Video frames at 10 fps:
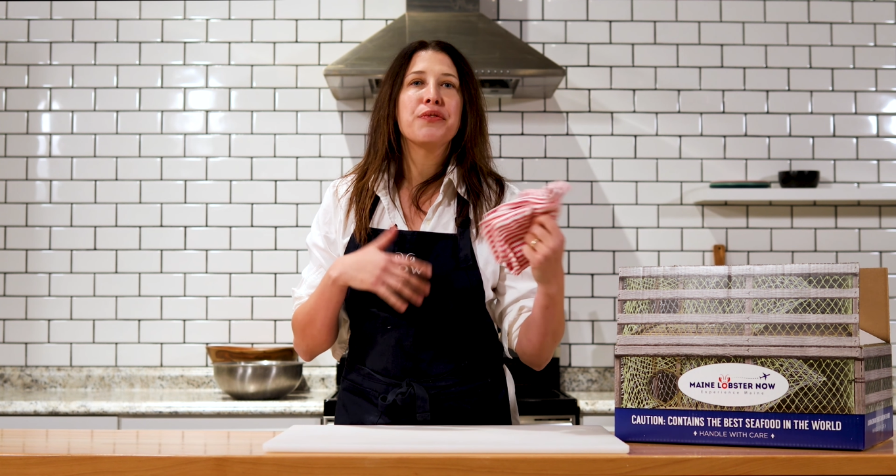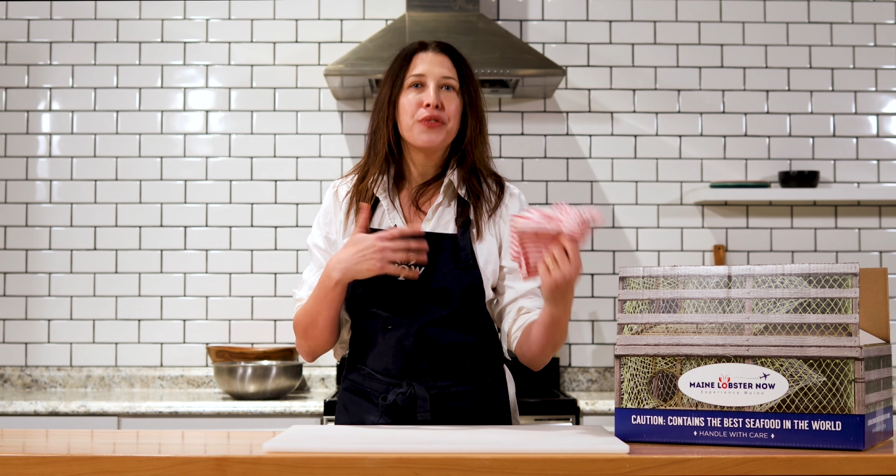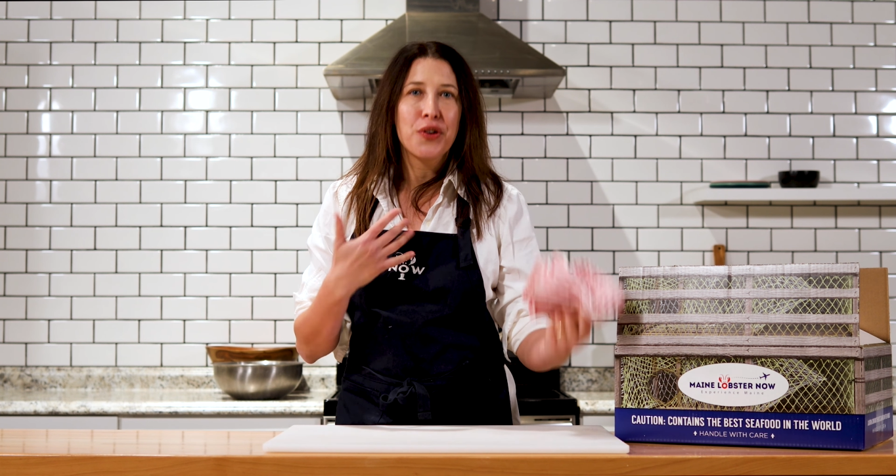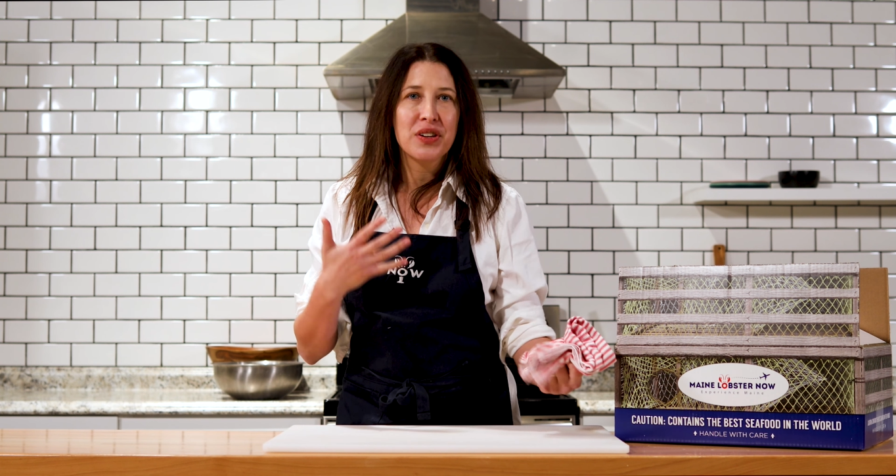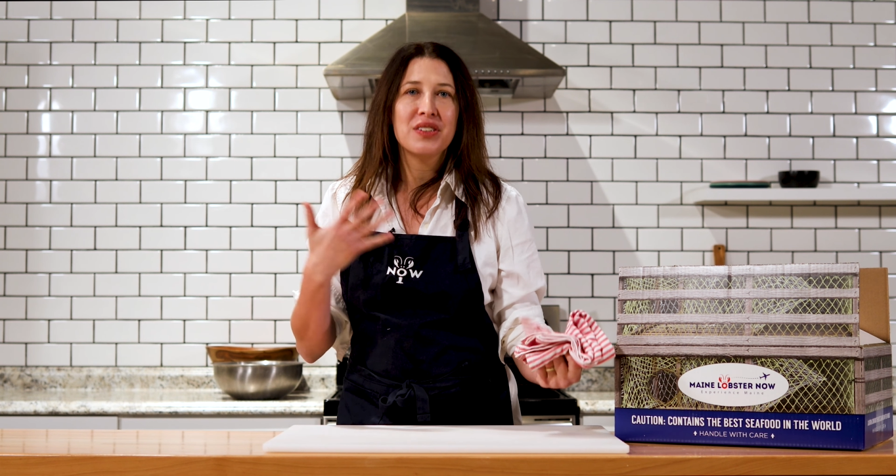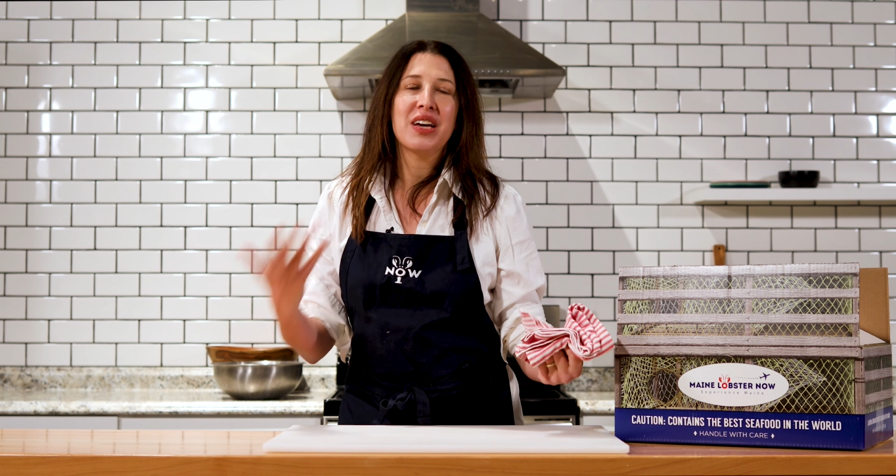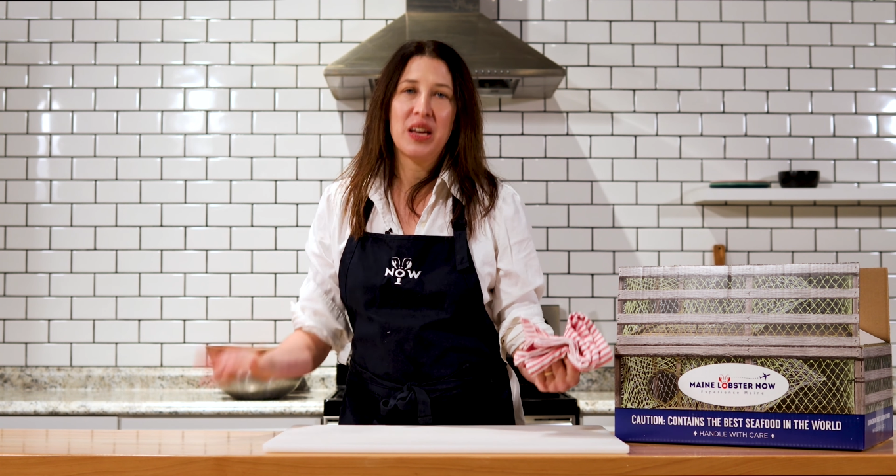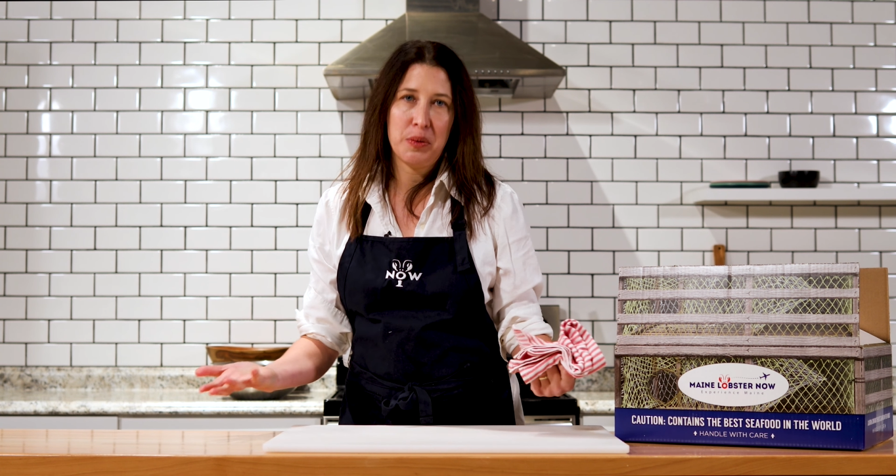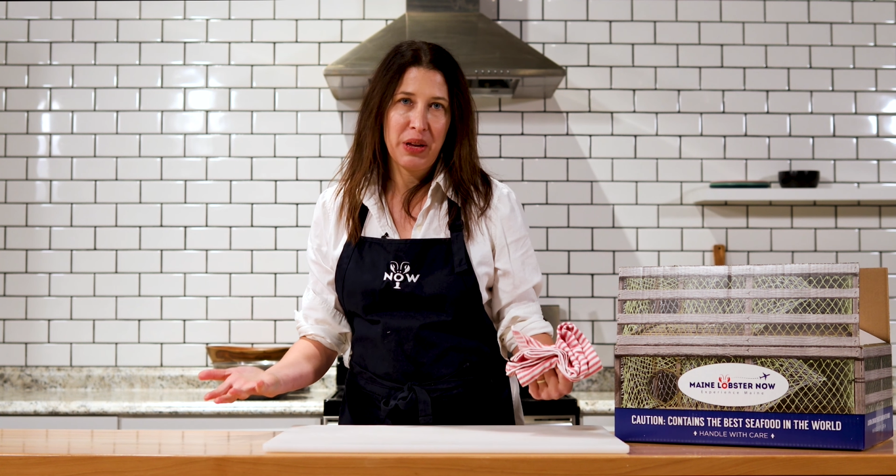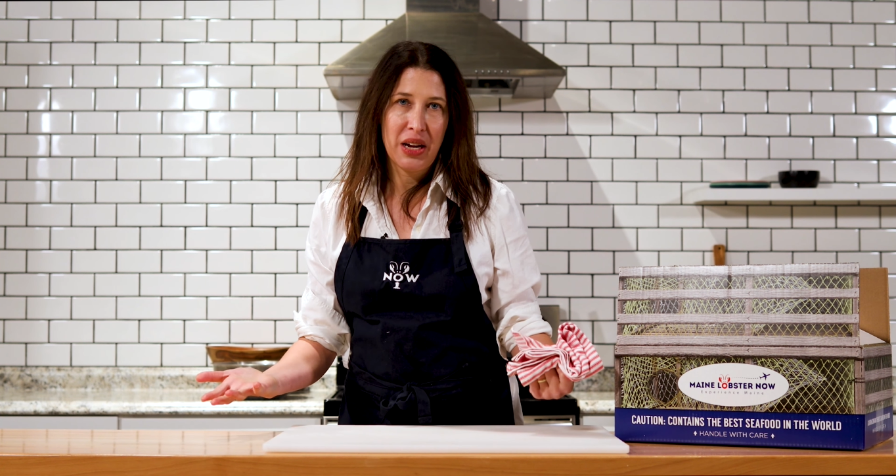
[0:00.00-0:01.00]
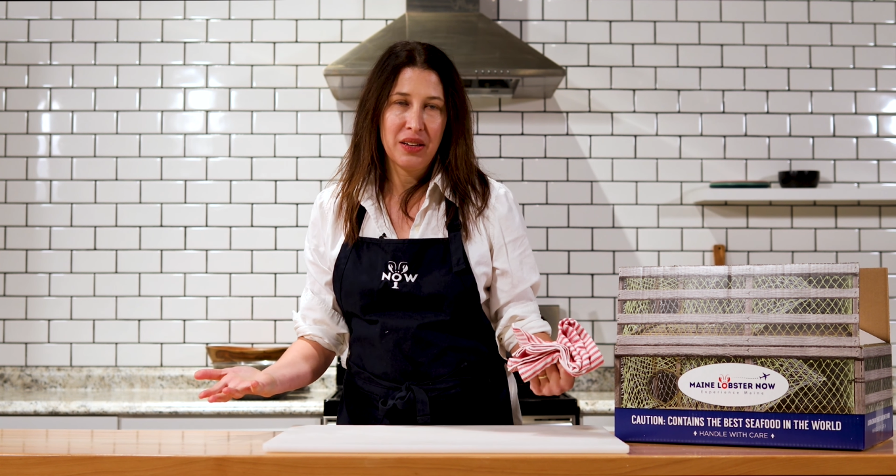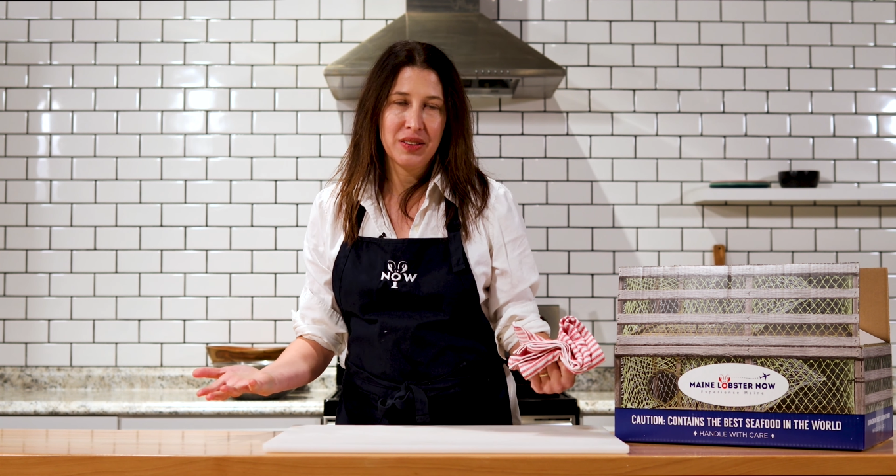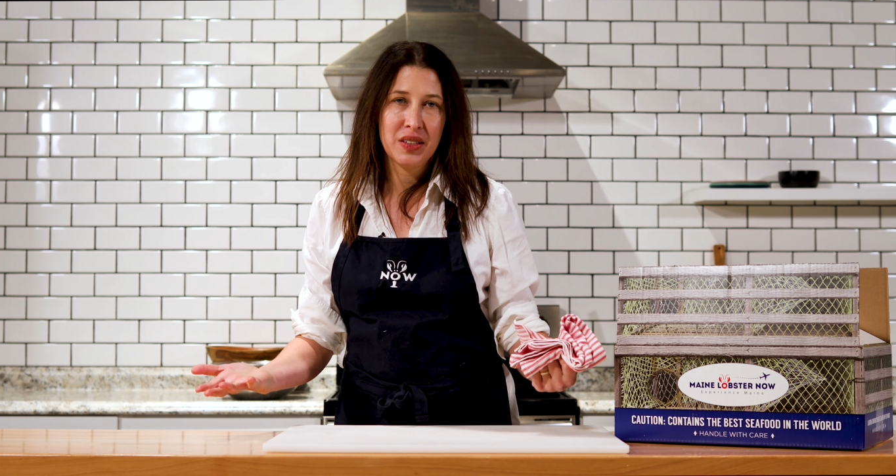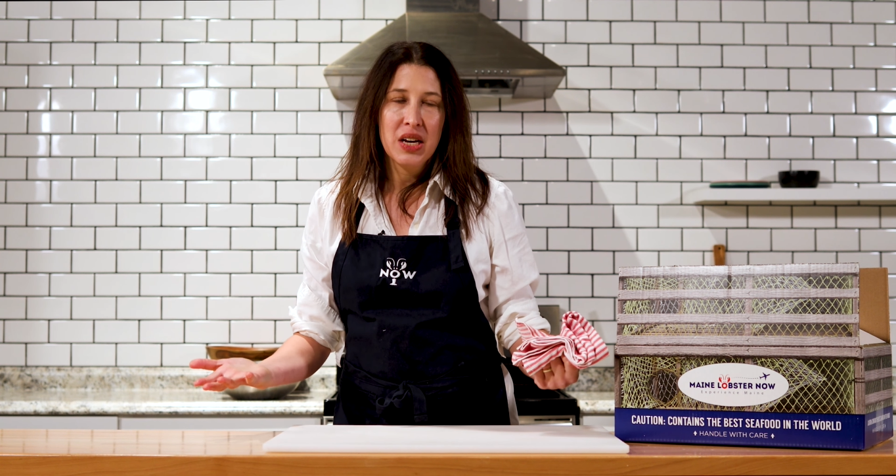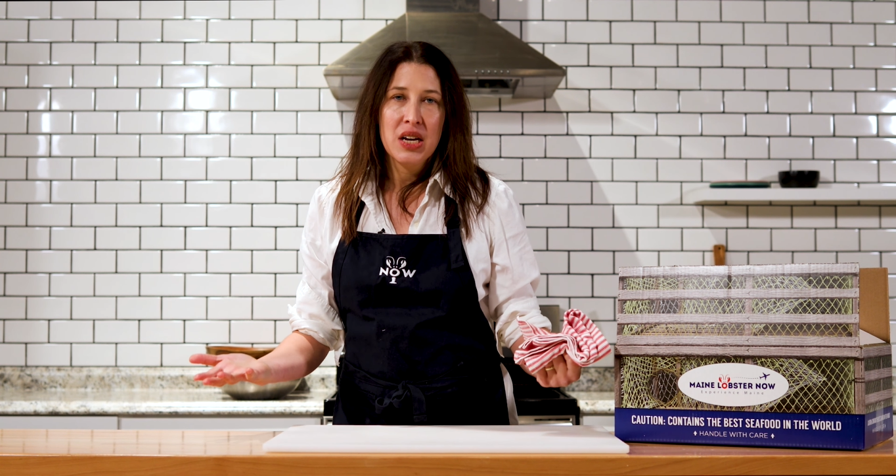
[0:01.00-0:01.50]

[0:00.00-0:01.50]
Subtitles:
4 and 10 minutes.